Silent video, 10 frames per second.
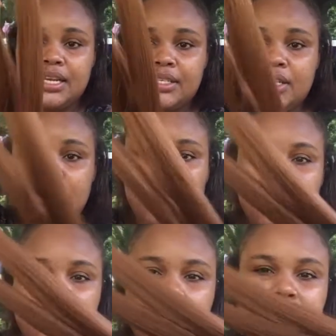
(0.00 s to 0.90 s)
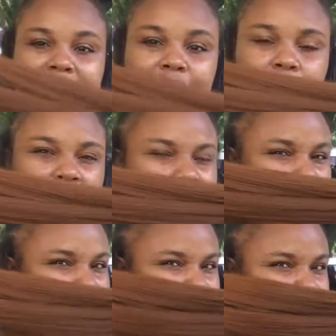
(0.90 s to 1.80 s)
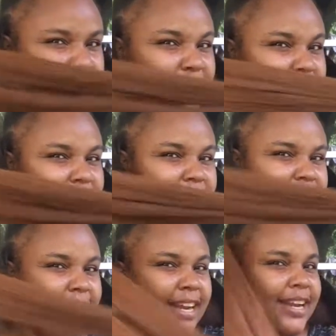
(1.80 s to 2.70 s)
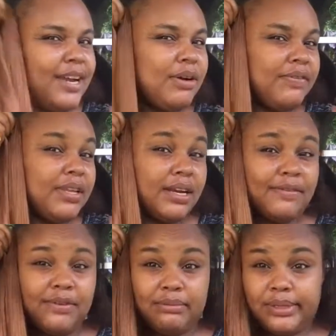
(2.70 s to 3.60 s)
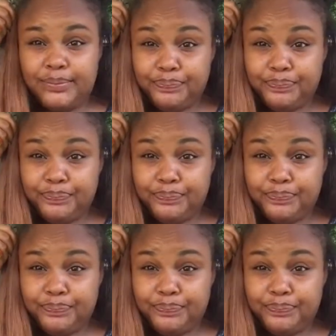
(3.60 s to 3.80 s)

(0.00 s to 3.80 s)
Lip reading: So, now we're on this part, number 30. I wonder if you take a fit me.